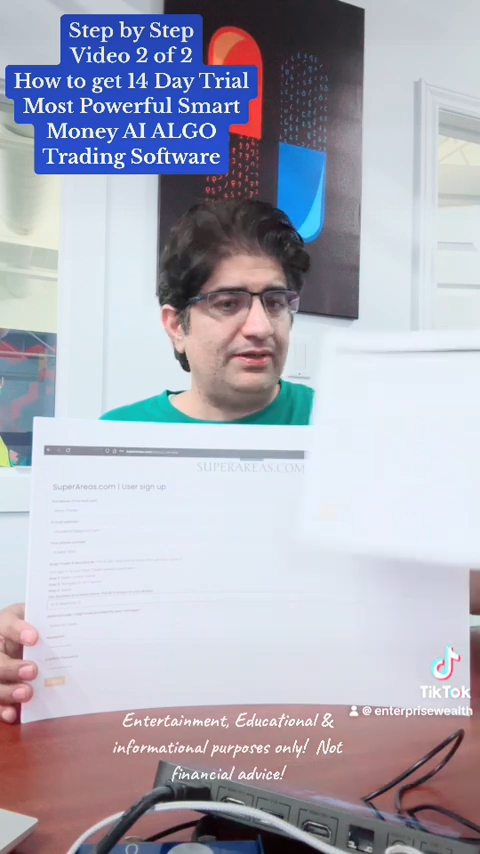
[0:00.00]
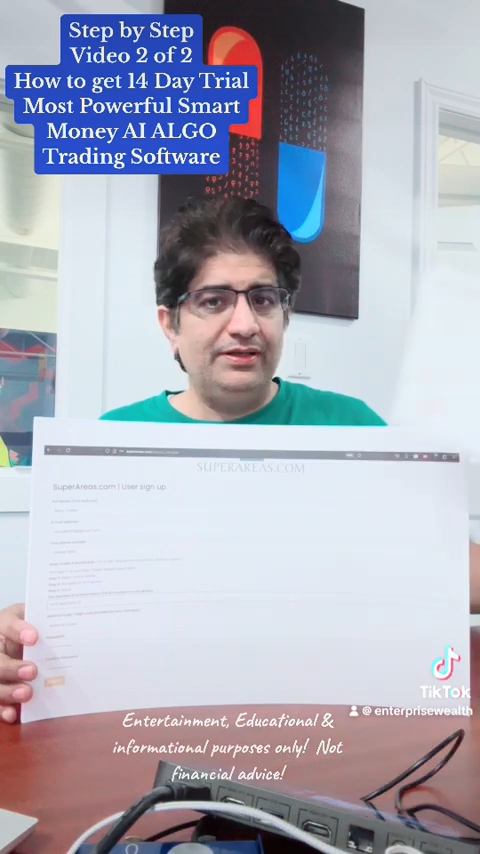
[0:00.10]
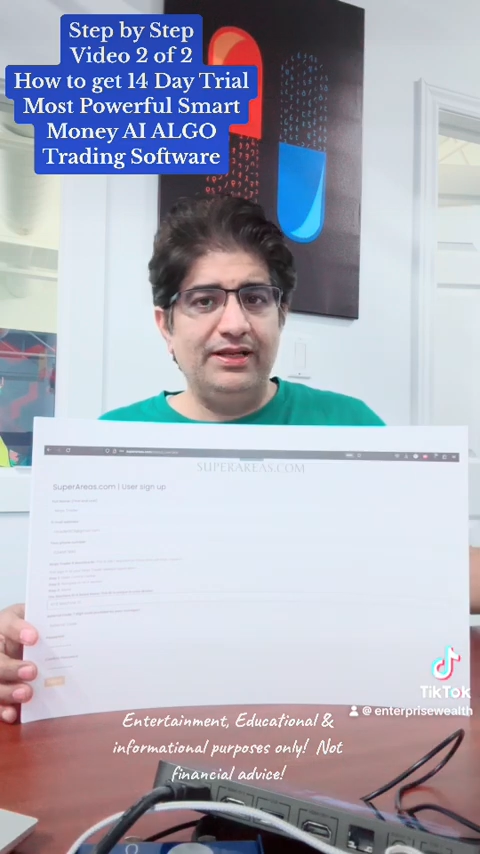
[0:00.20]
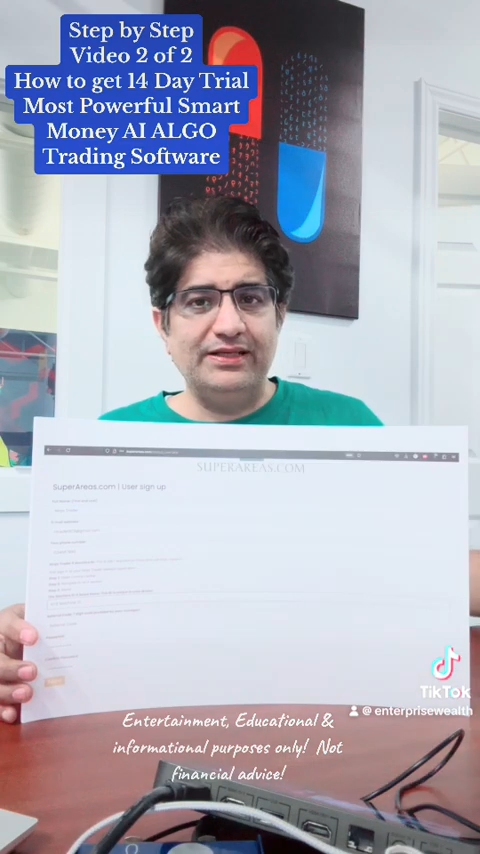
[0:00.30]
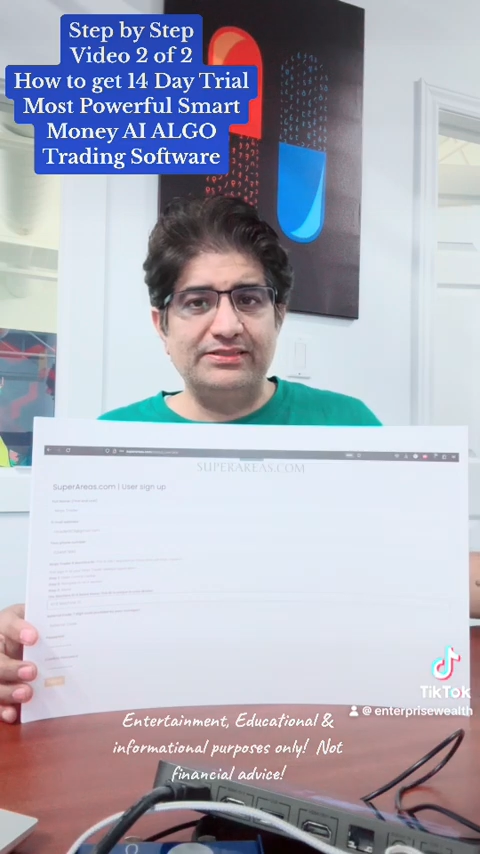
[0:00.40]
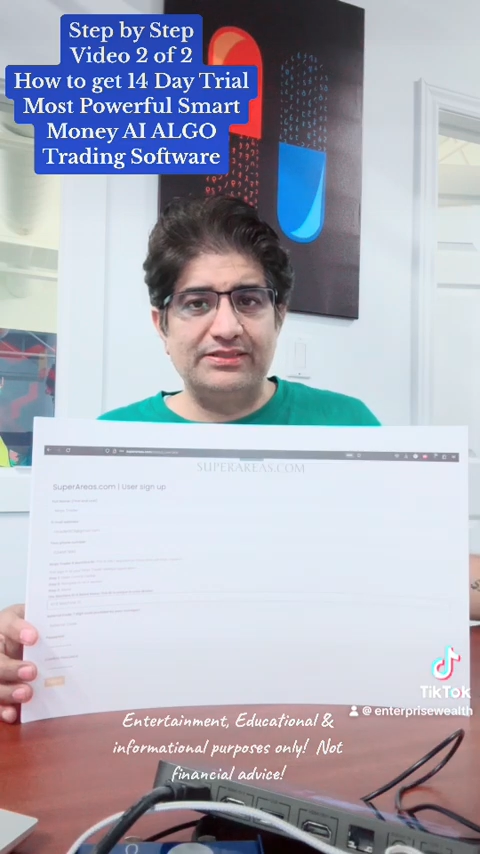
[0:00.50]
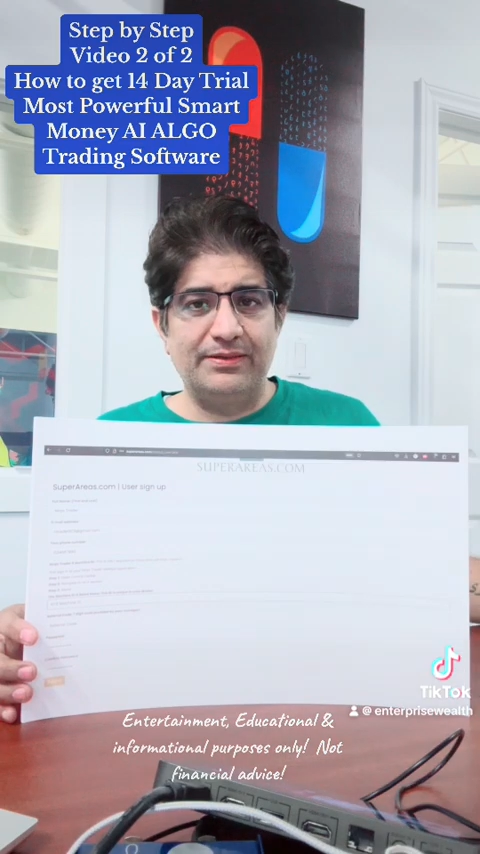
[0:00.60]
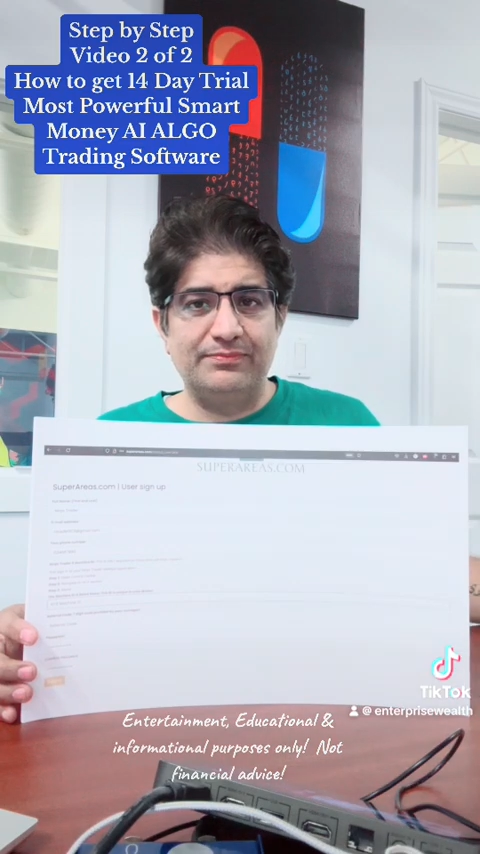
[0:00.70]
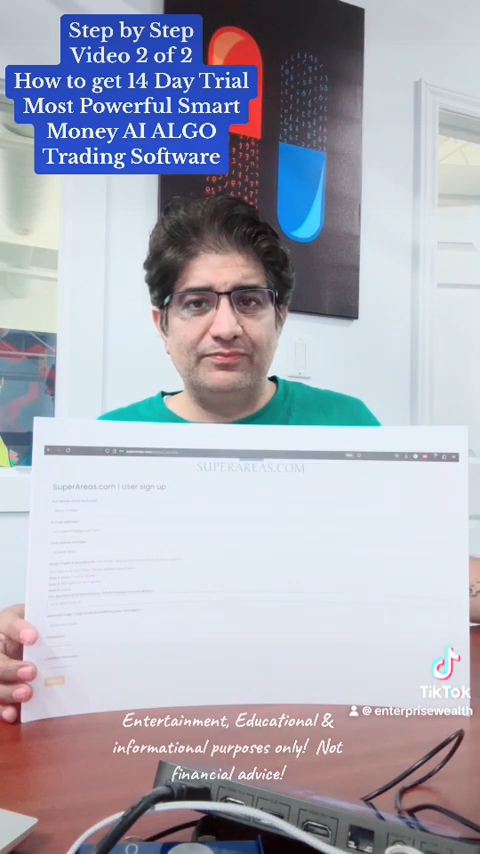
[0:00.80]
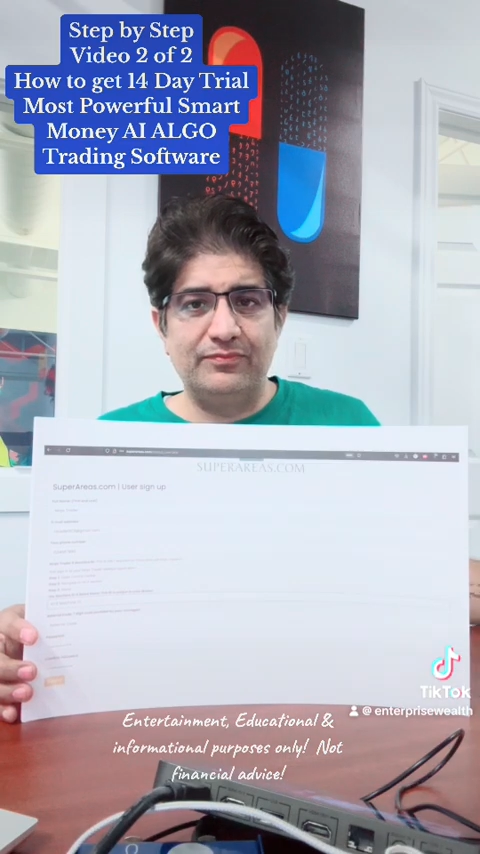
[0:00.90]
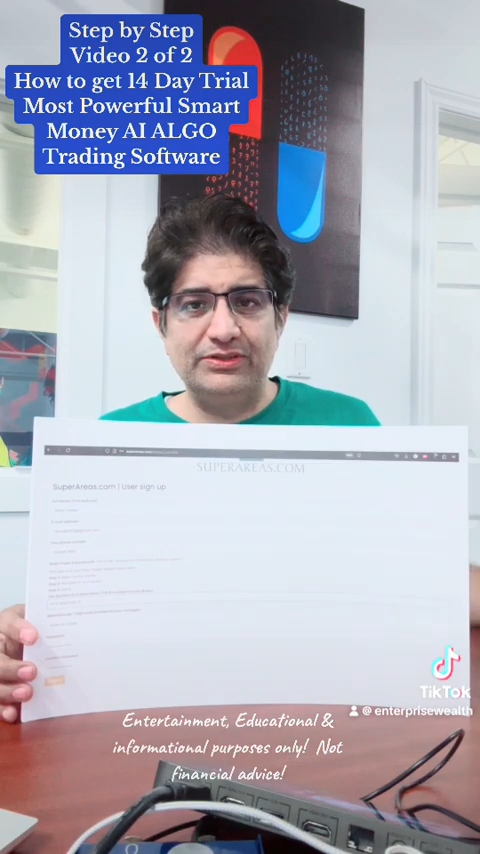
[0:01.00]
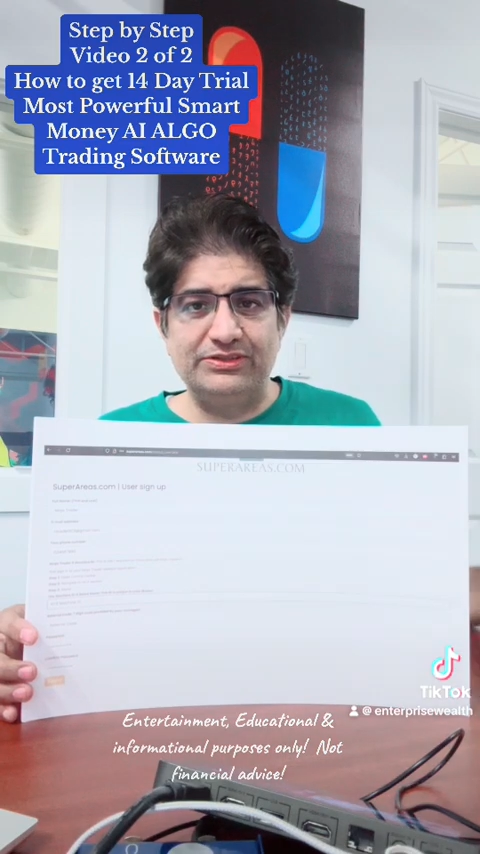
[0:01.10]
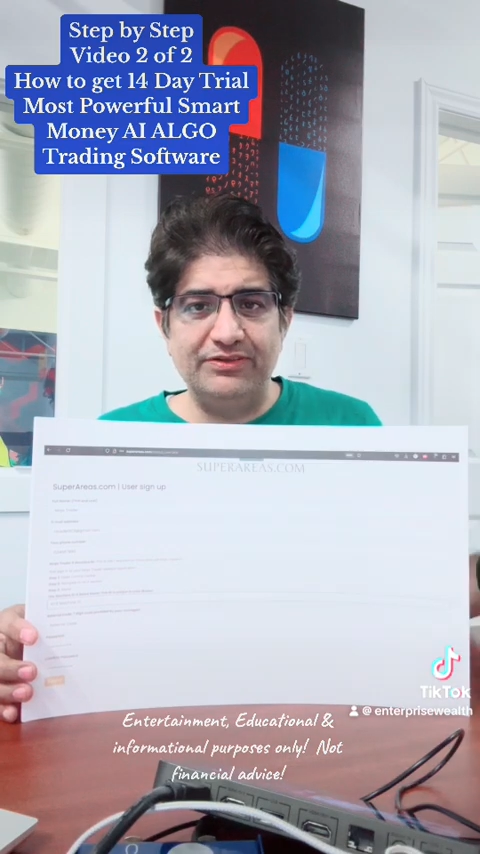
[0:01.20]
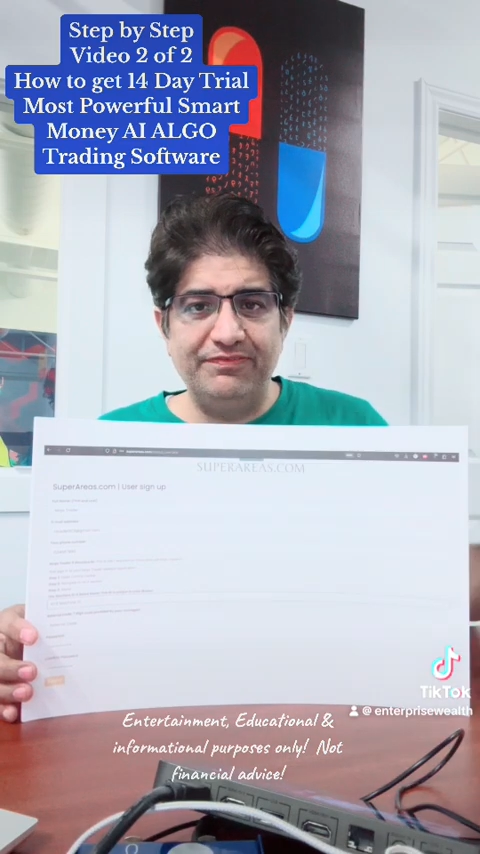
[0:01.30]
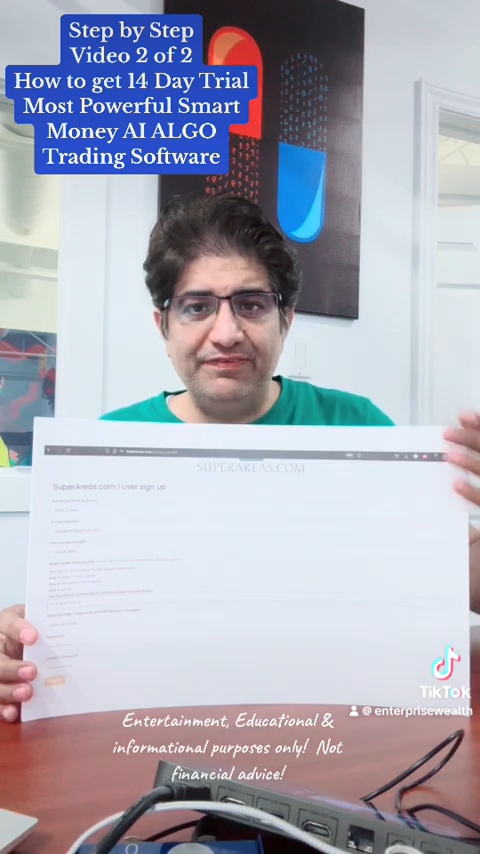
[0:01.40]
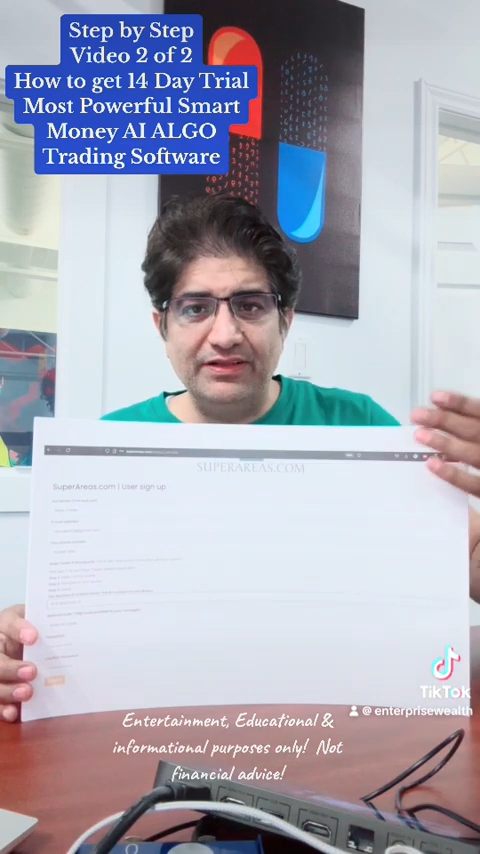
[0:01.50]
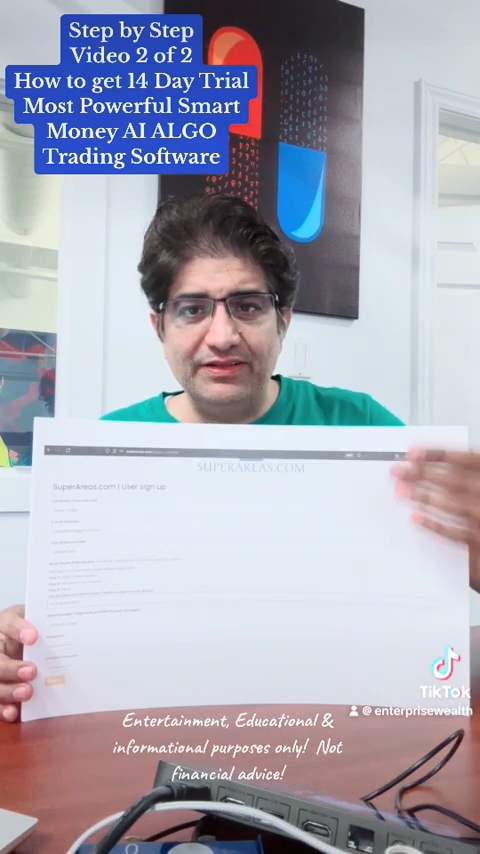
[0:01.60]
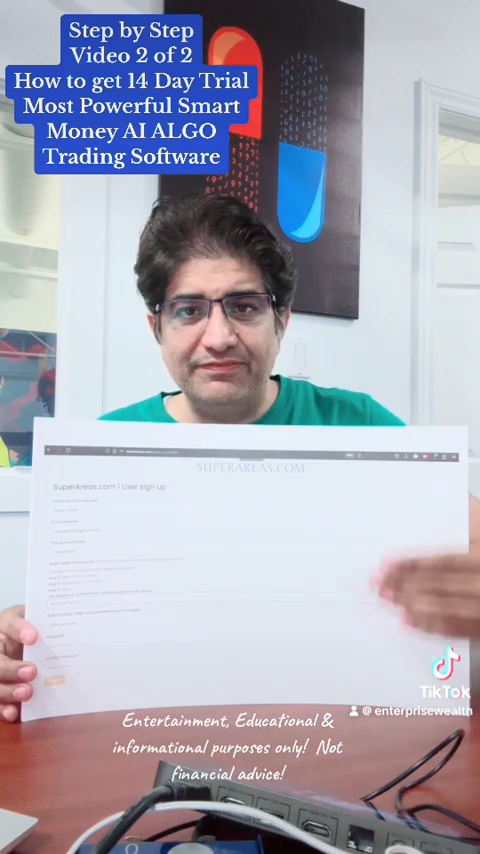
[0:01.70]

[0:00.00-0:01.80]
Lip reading: Next step, once you've filled